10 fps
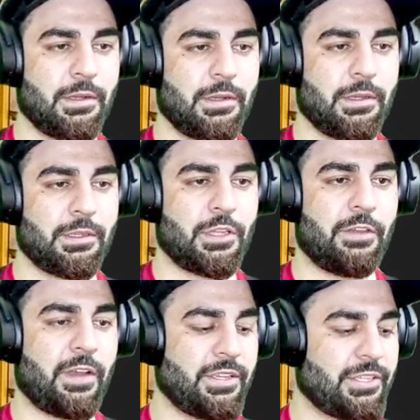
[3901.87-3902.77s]
So if
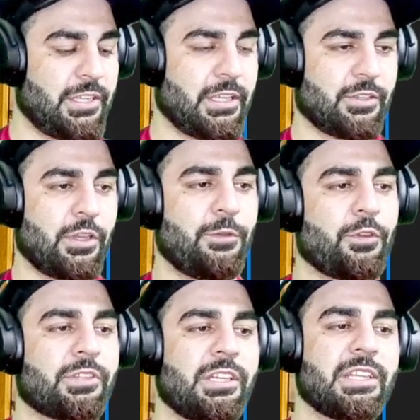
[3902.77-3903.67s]
I see this, so if you
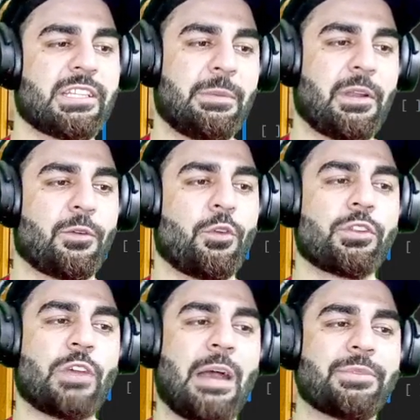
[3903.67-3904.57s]
see this snippet of code,
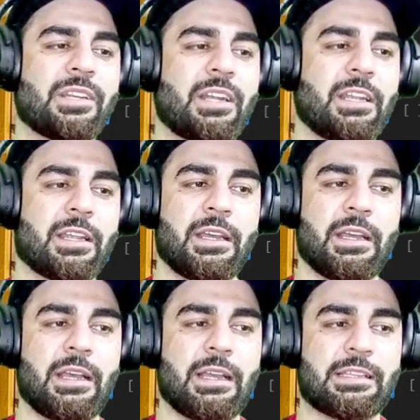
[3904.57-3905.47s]
so I am generating
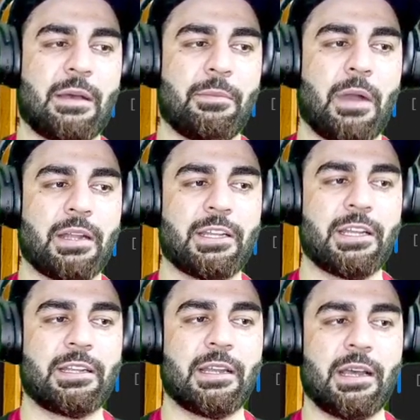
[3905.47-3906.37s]
some
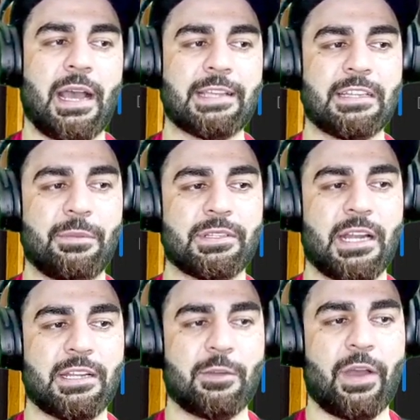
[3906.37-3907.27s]
100 x numbers,
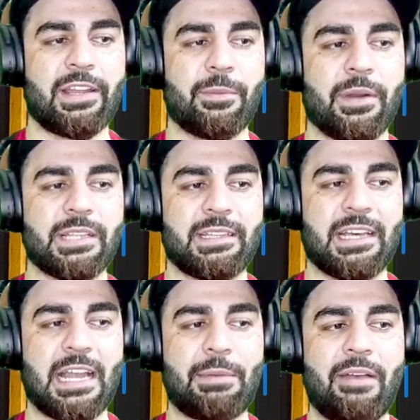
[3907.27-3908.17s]
100 y numbers, and then
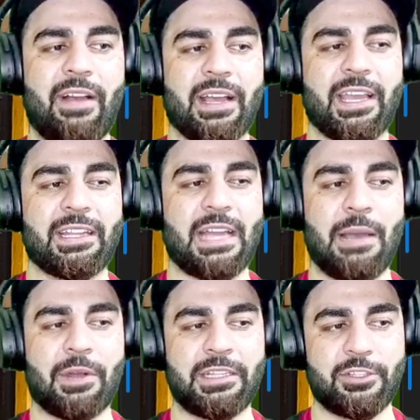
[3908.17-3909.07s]
I'm
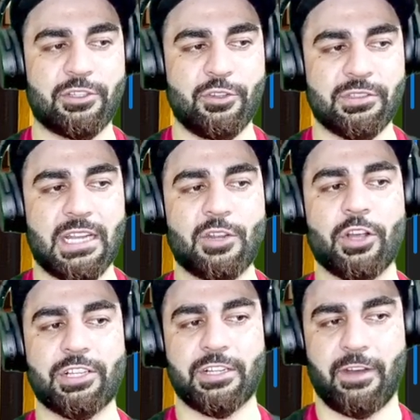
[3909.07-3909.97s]
continuously using that
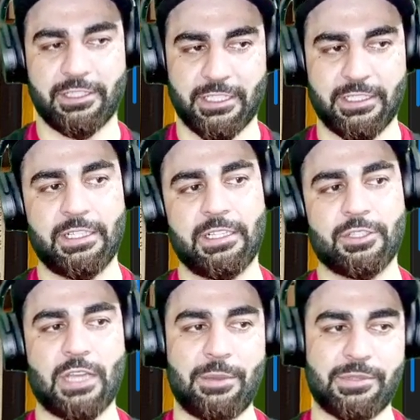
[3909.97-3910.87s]
Gaussian function.
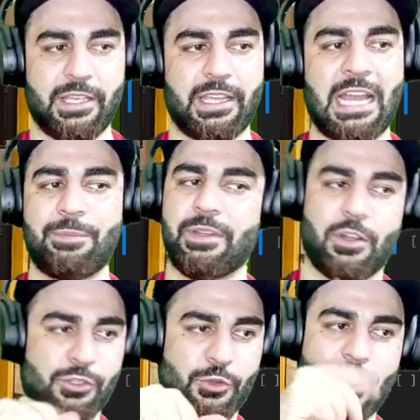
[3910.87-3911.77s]
So I'm saying np the
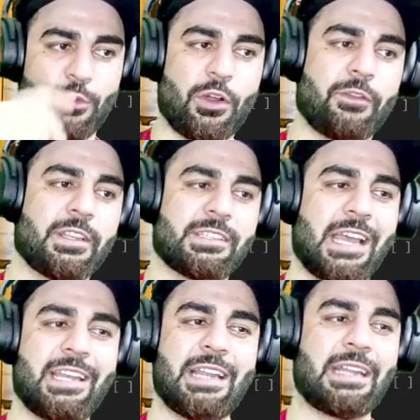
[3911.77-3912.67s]
square root of the
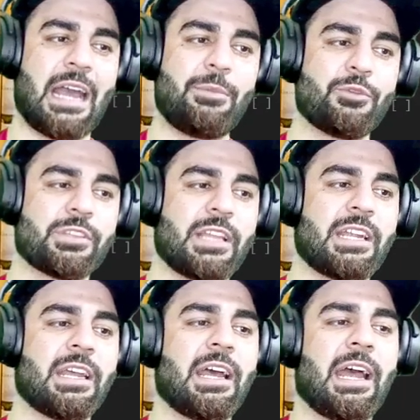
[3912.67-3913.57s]
sign, and I'm using that,
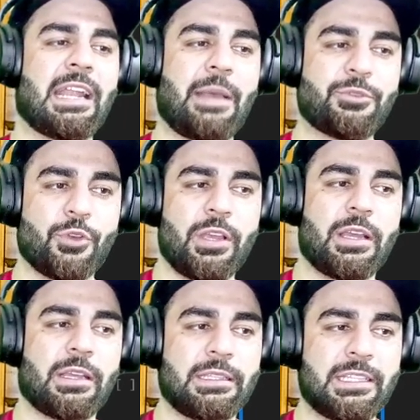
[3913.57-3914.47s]
and I'm showing
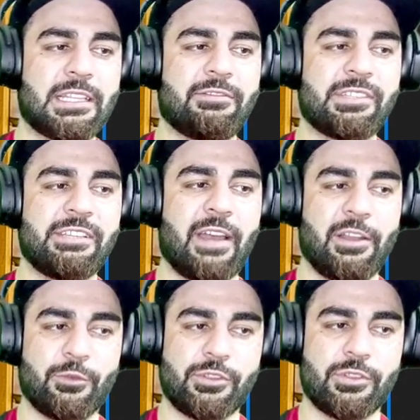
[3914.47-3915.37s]
these are the z
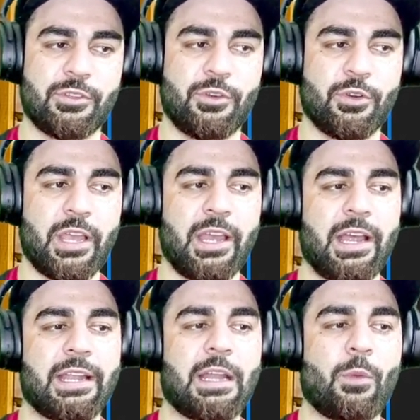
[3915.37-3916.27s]
values. Okay,
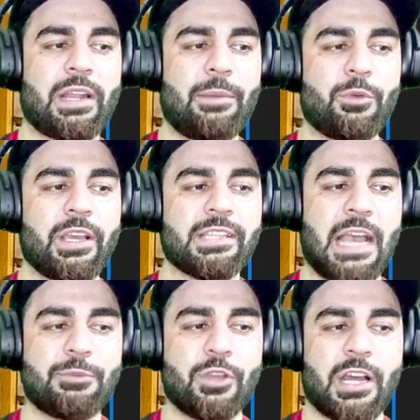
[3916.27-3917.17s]
now what I'm doing is
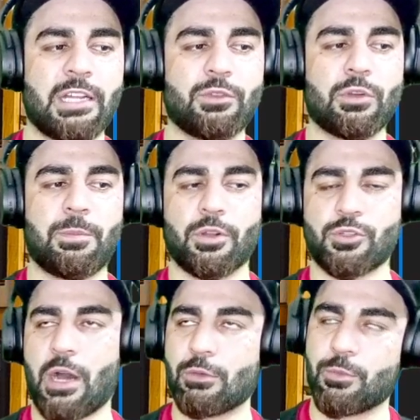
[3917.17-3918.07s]
I'm showing contour plot. So
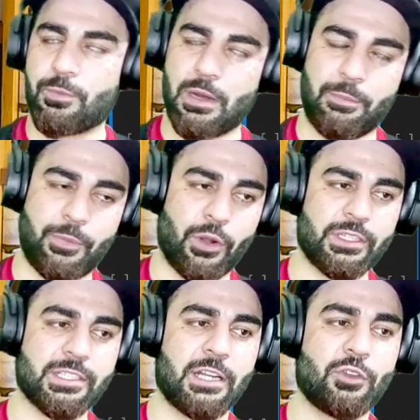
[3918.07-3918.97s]
how to plot
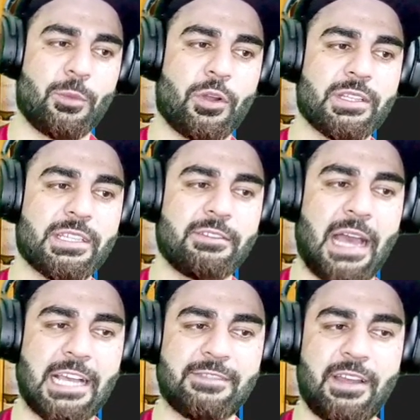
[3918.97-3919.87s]
this contour plot is give the
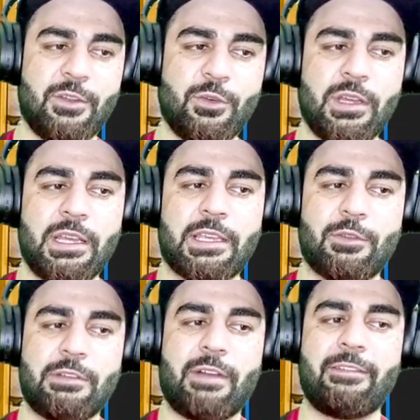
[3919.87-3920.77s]
x value, give
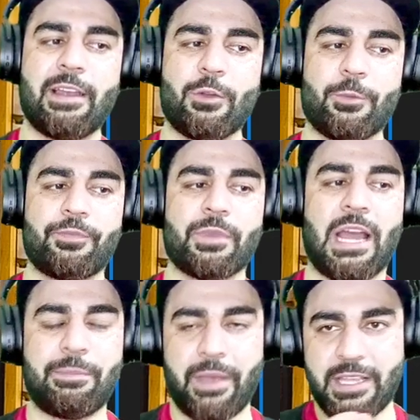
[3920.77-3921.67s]
the y value,
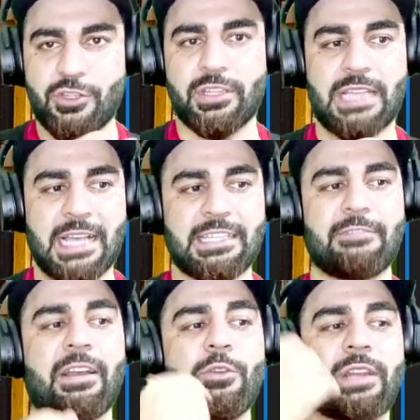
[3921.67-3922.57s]
and based on this x and
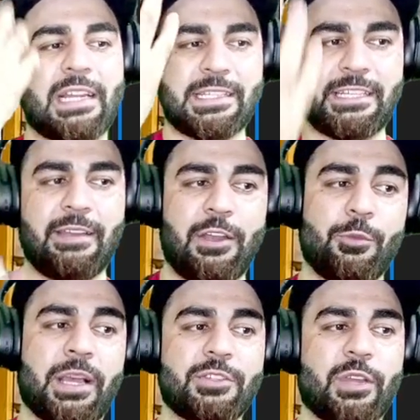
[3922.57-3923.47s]
y you will get a z value,
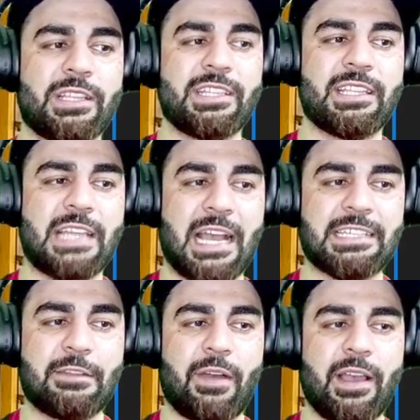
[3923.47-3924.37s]
because you can see this x
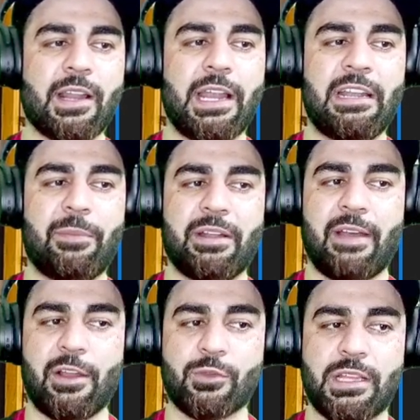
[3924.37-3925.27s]
and y are independent
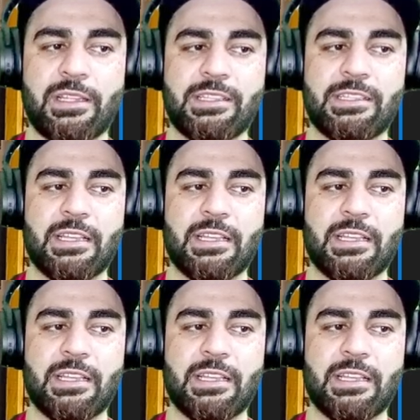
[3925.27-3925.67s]
values, and this